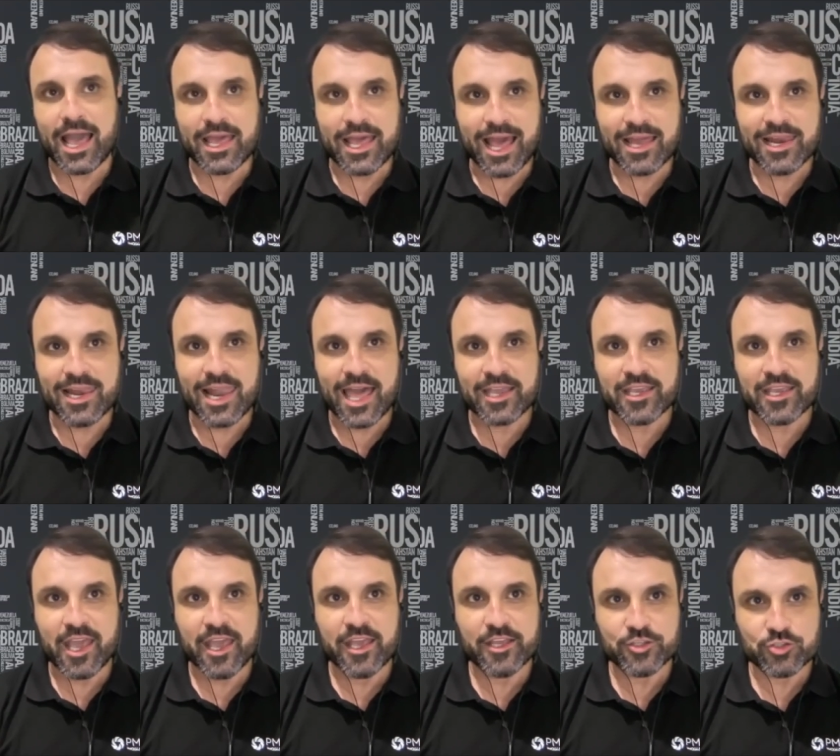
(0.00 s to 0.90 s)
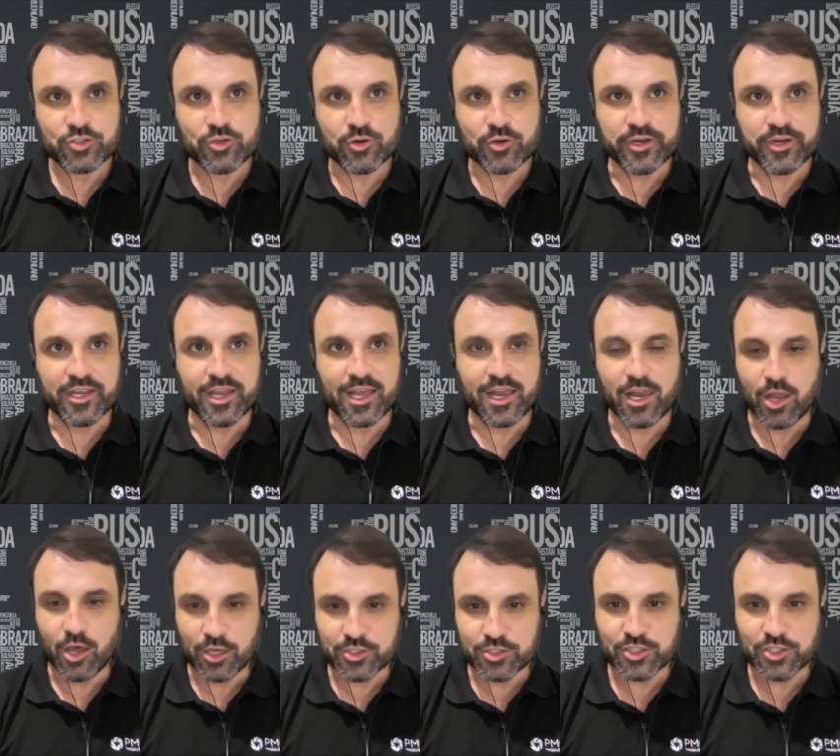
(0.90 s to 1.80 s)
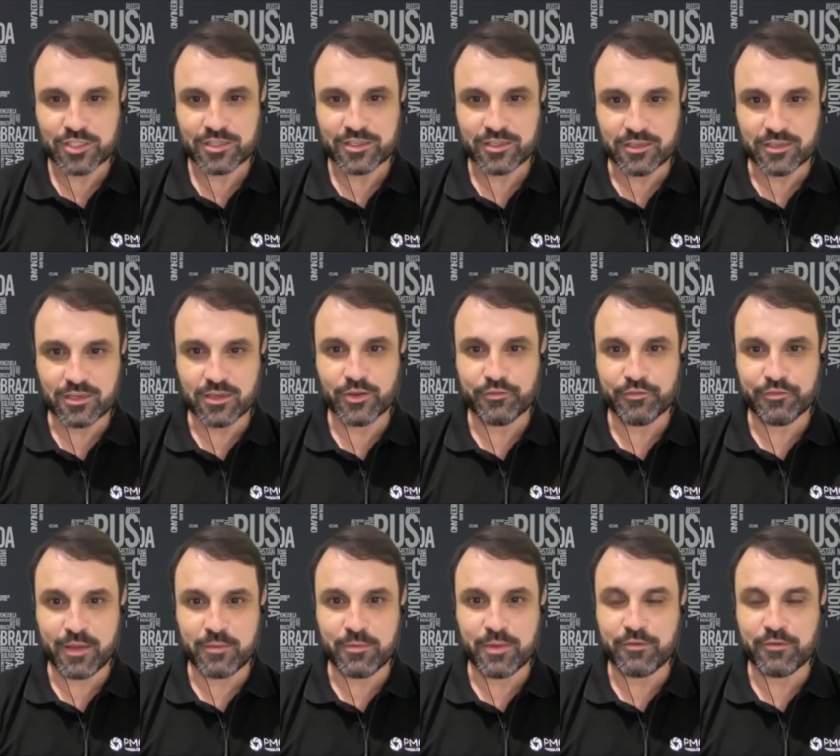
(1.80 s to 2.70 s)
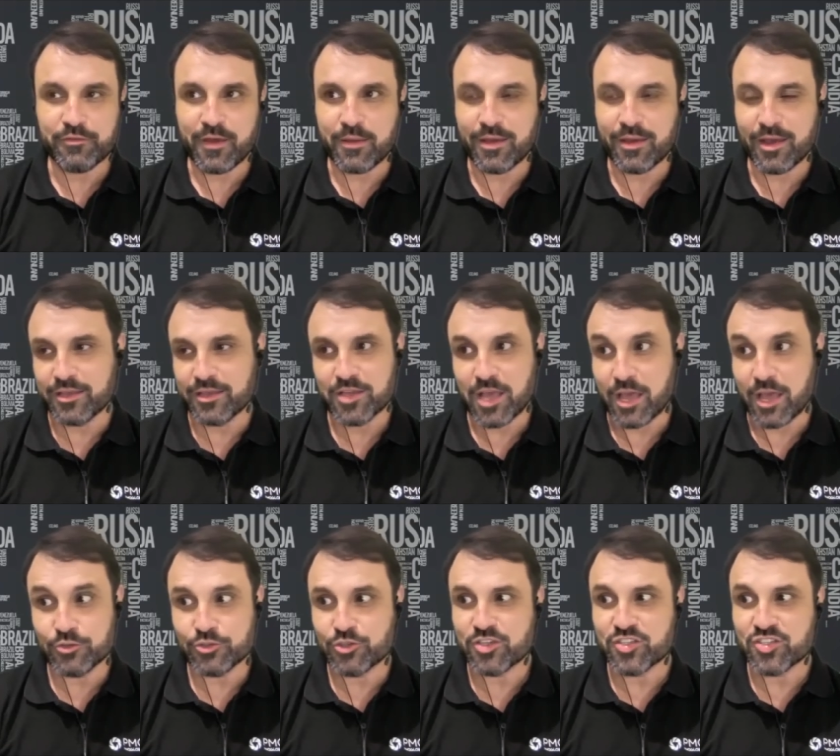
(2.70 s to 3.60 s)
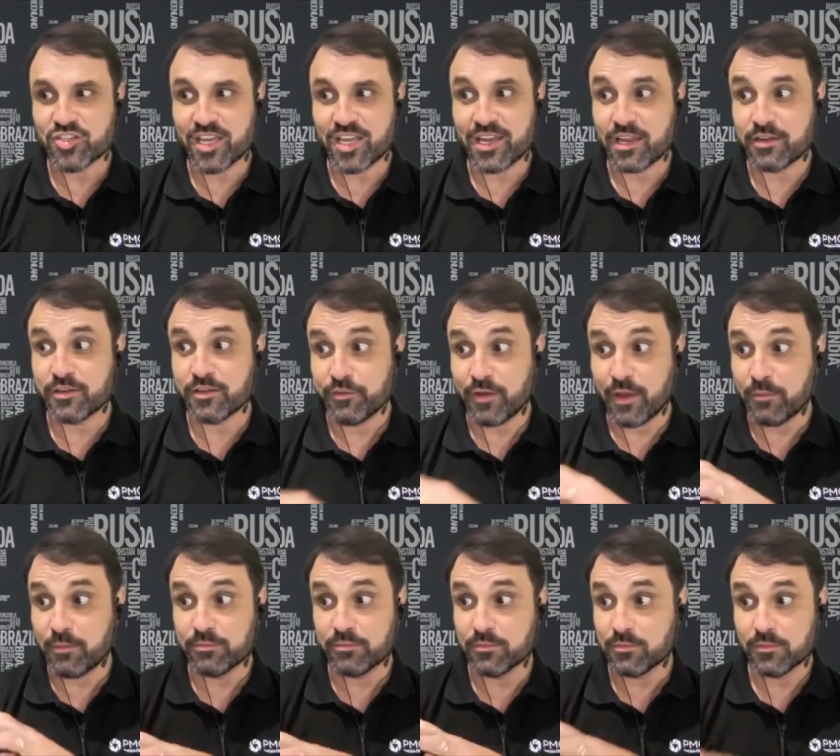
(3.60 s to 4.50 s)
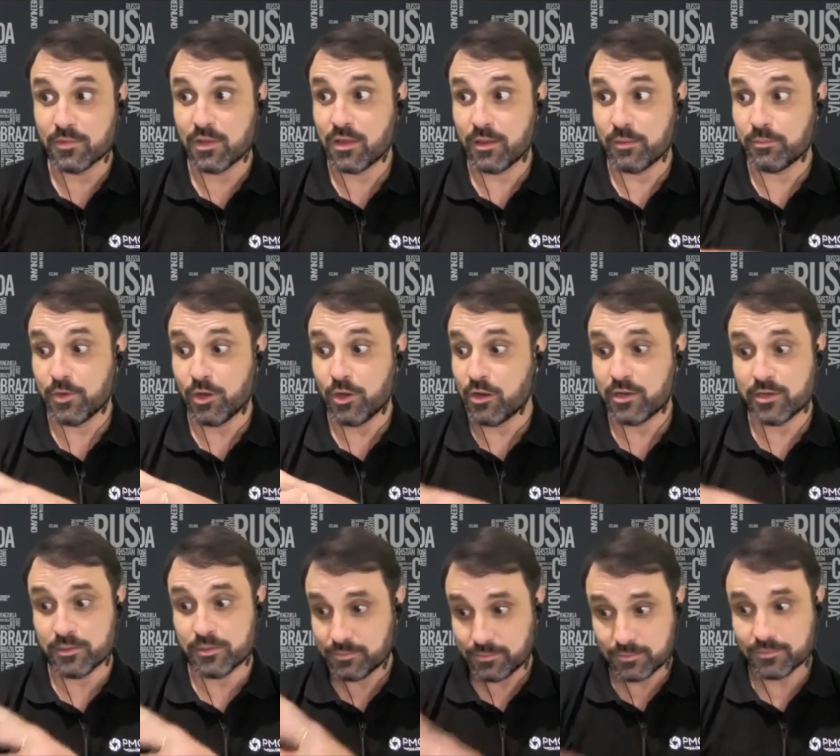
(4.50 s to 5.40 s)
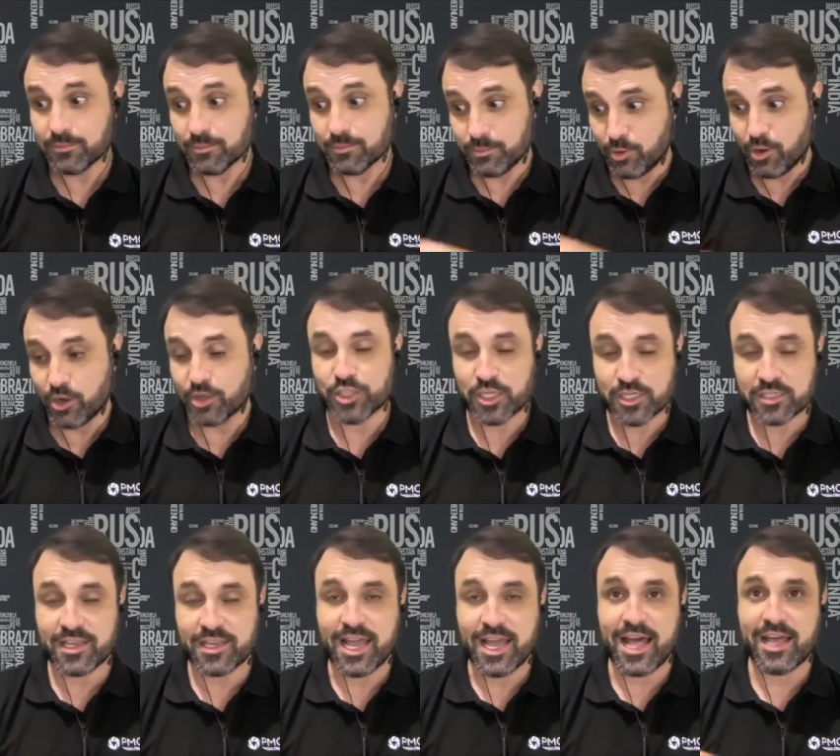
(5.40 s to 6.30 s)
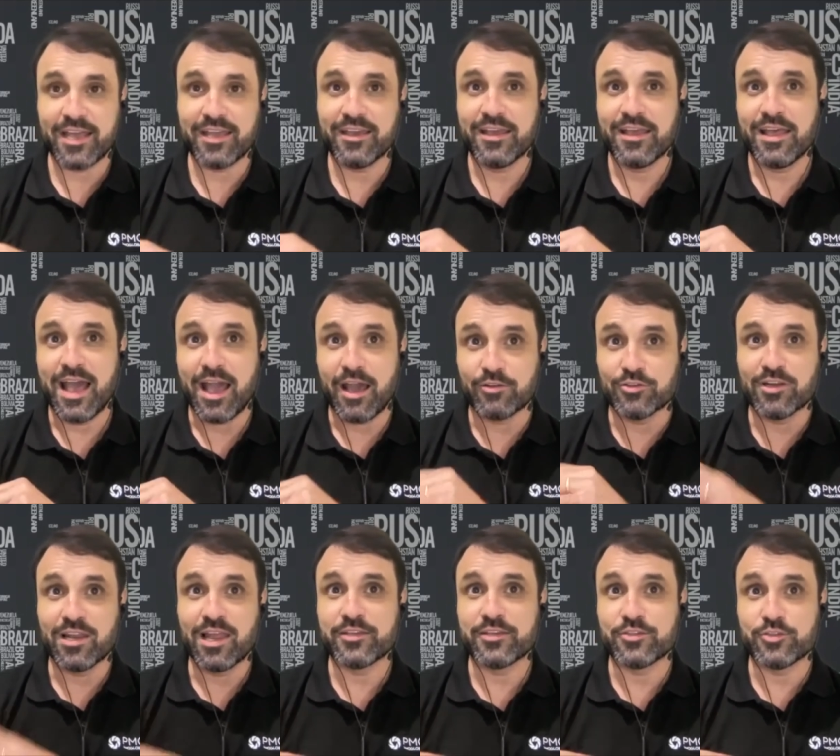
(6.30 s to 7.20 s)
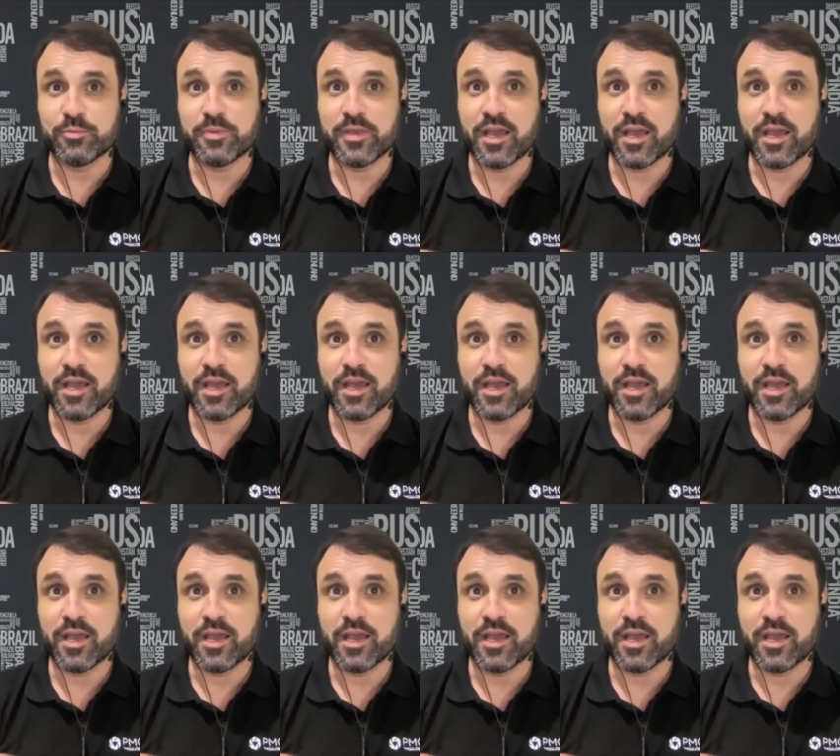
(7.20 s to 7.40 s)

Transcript: like history a lot. You know, I usually say that if I'm not a project guy, I would like to be a